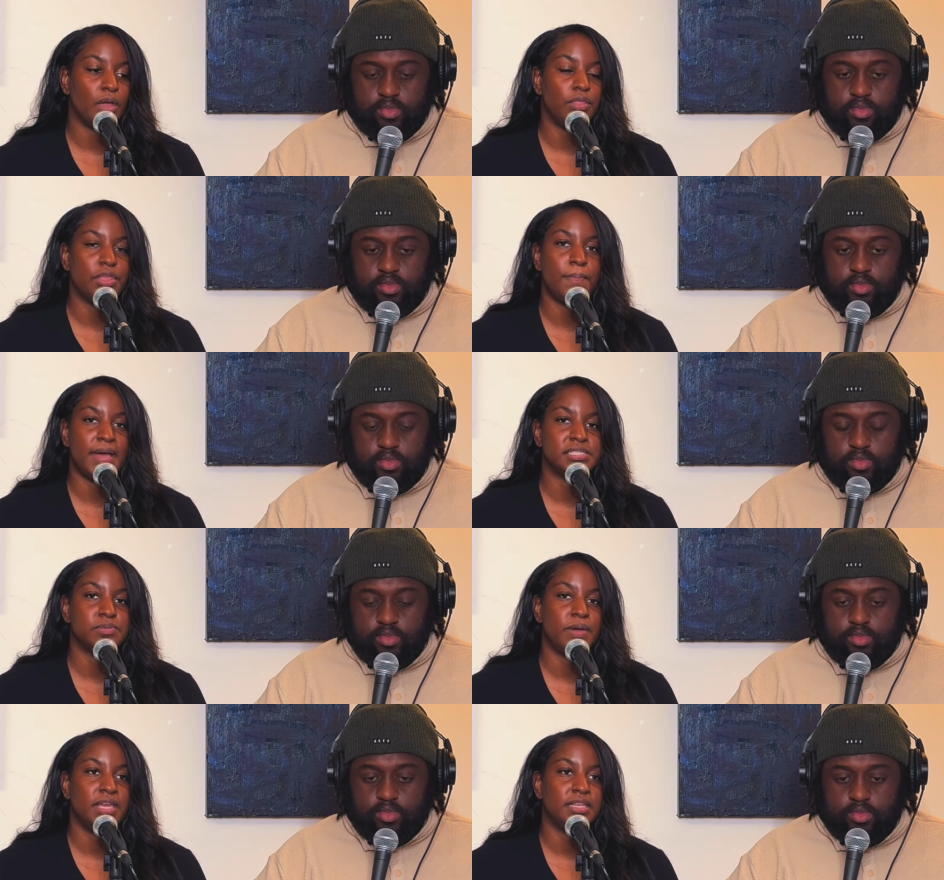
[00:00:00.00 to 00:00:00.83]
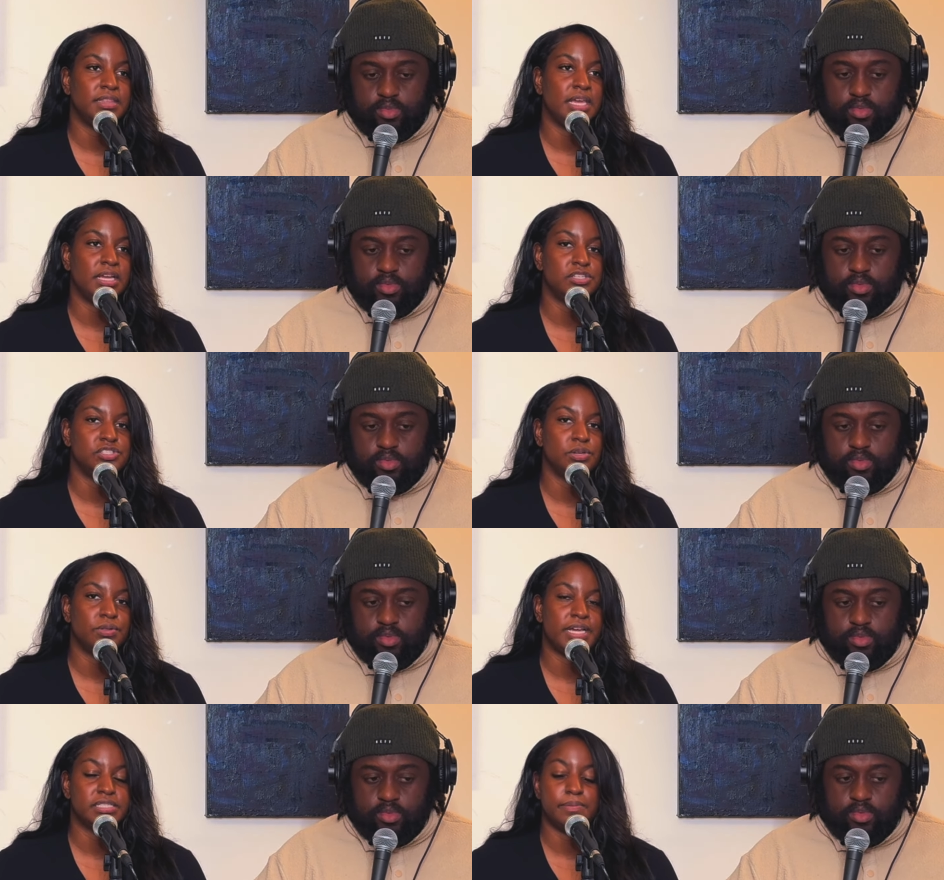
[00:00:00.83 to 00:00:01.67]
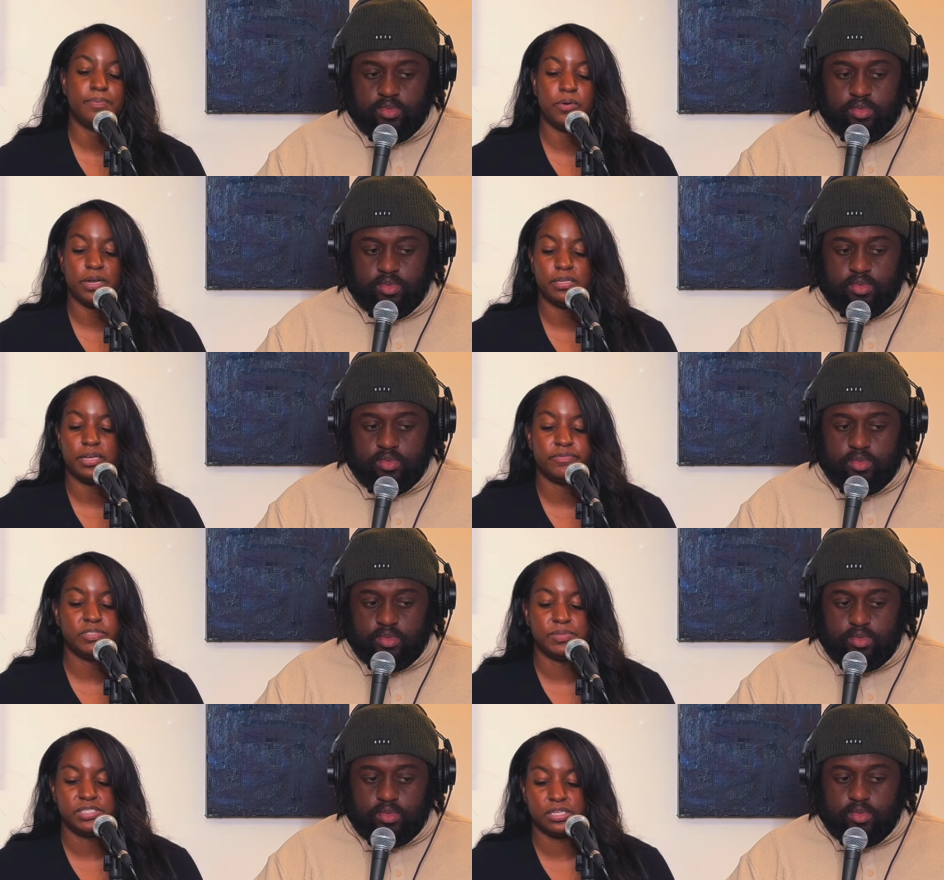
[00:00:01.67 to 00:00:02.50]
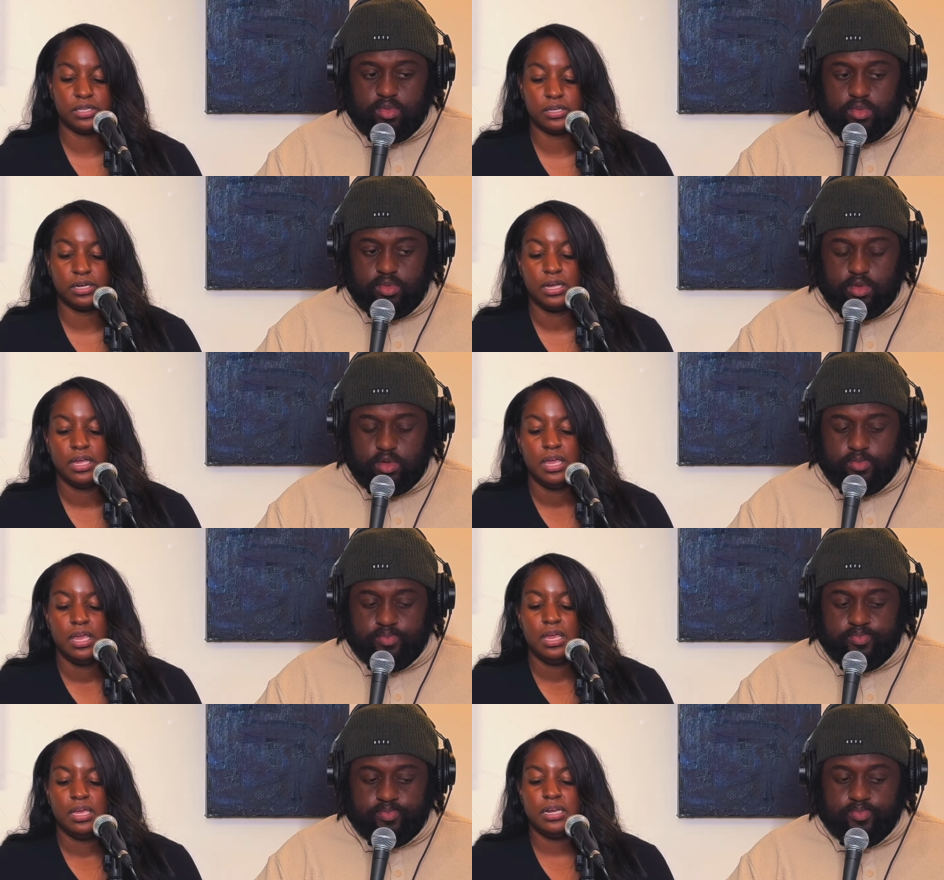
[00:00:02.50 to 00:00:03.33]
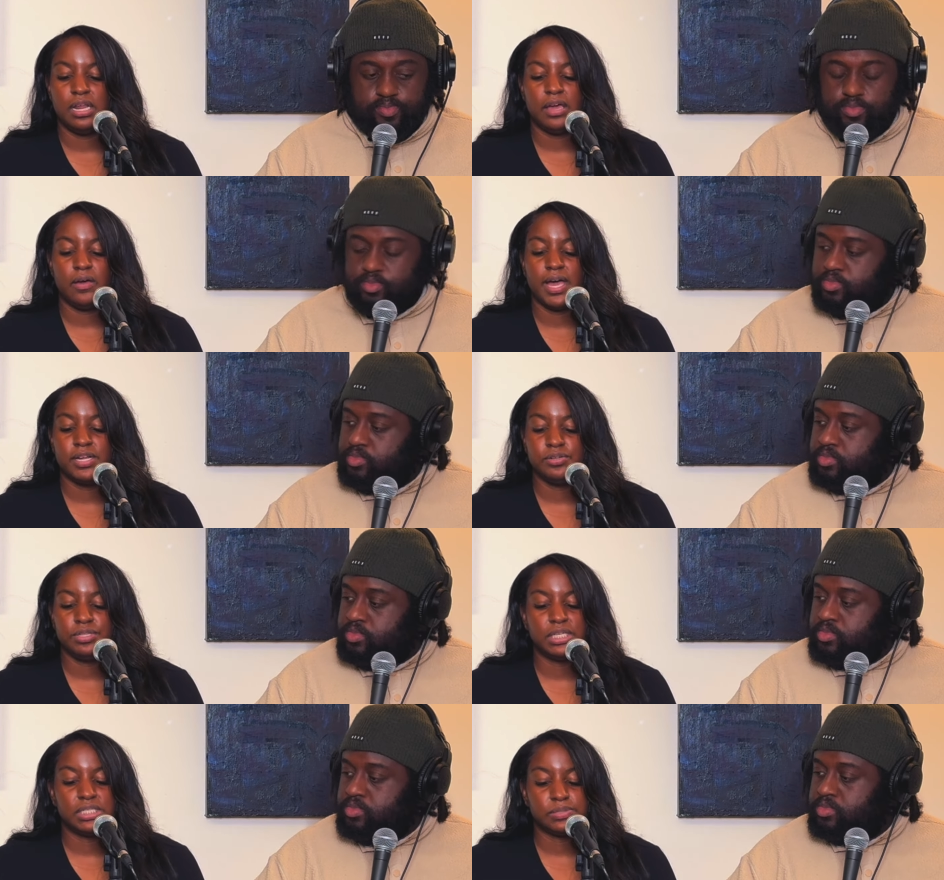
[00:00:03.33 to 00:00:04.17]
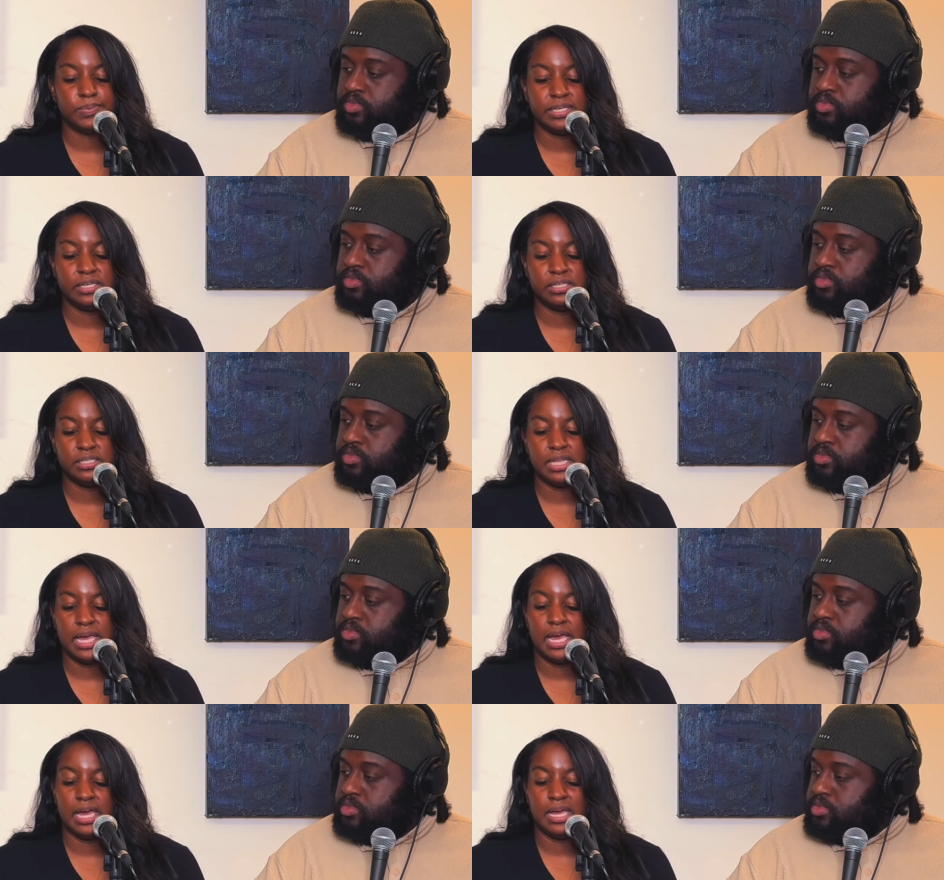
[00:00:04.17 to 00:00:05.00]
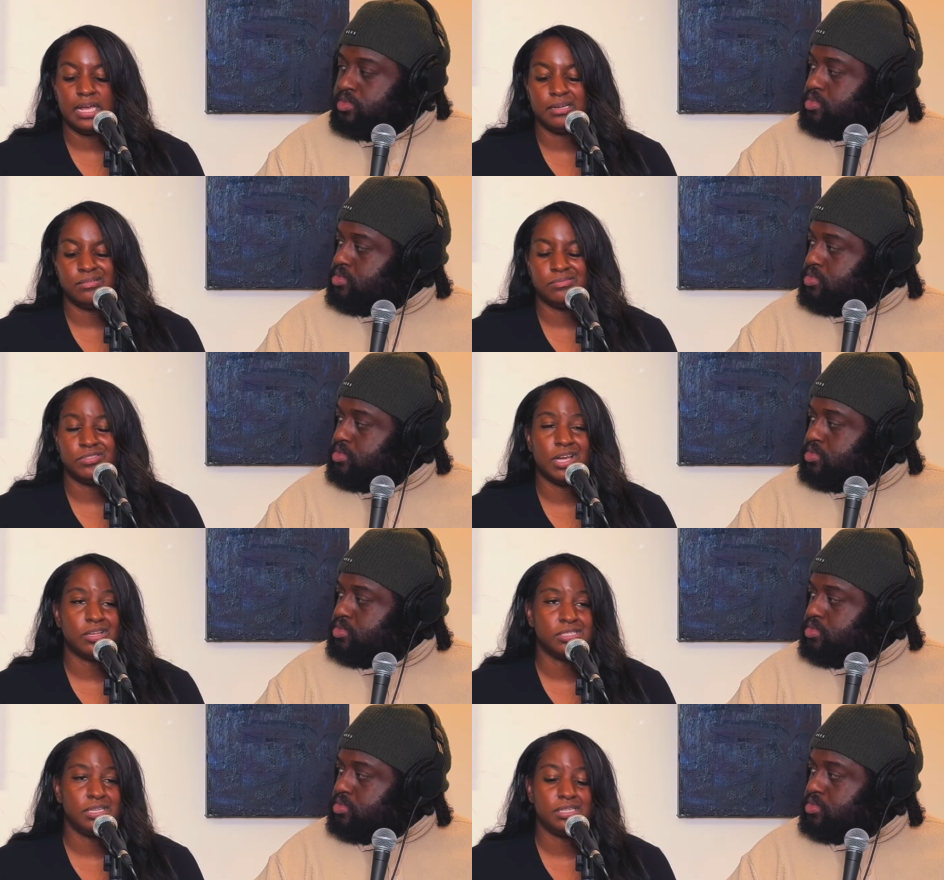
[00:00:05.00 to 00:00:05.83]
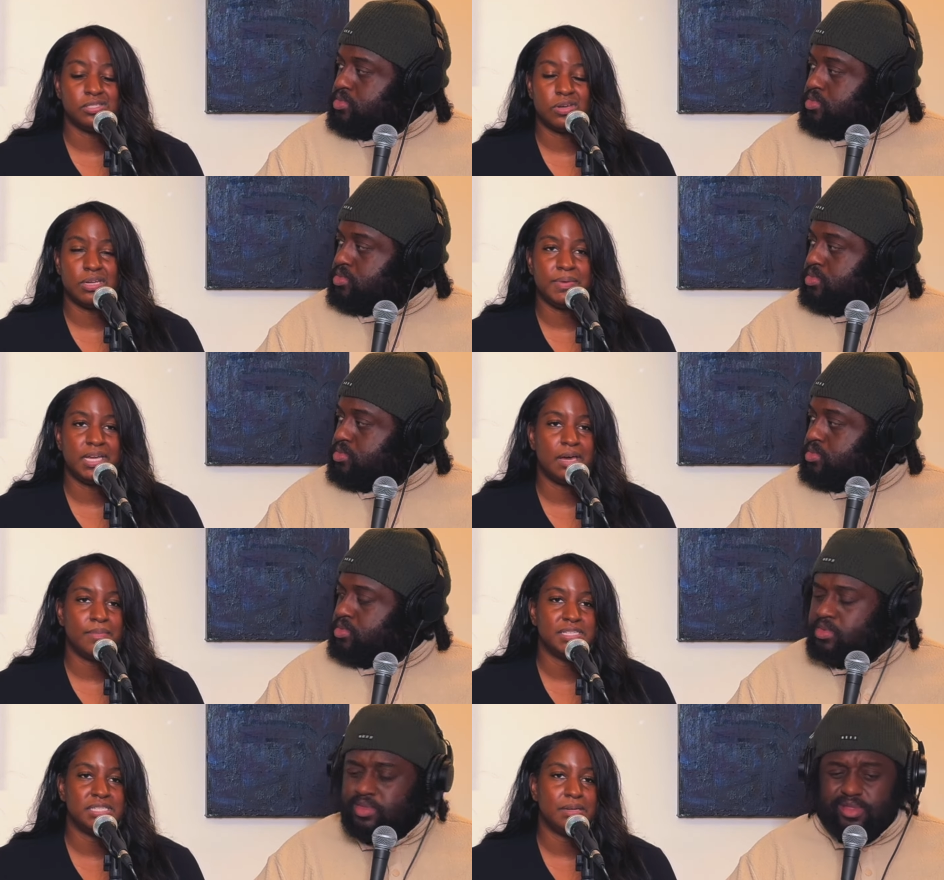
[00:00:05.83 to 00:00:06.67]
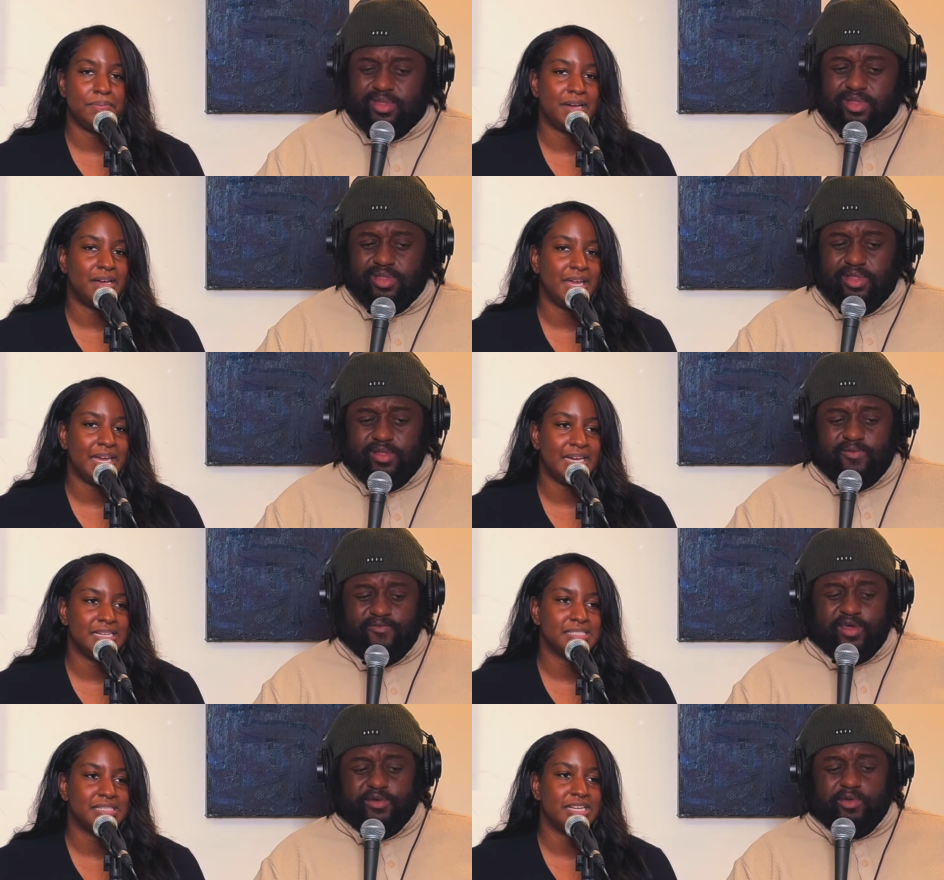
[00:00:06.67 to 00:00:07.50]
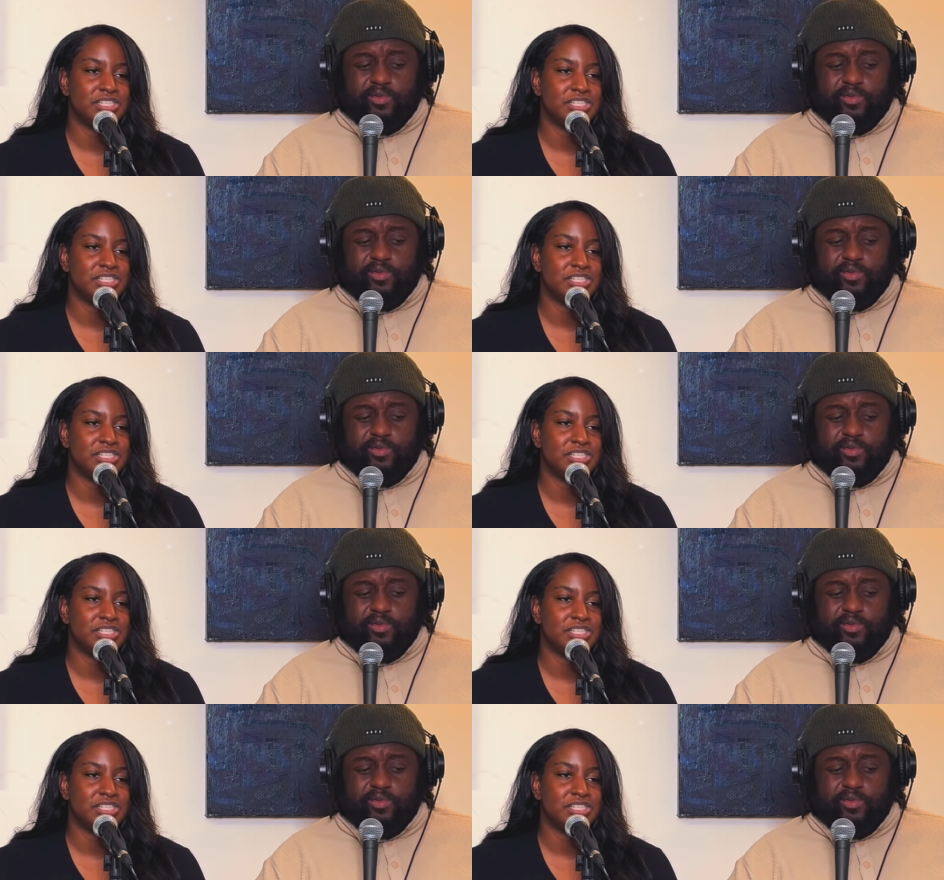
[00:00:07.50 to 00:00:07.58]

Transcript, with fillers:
Speaker 1: the best way that they can show that support and love to each other. Now, I do think it's weird that Chelsea is going to be coming to the podcast. Very like weird.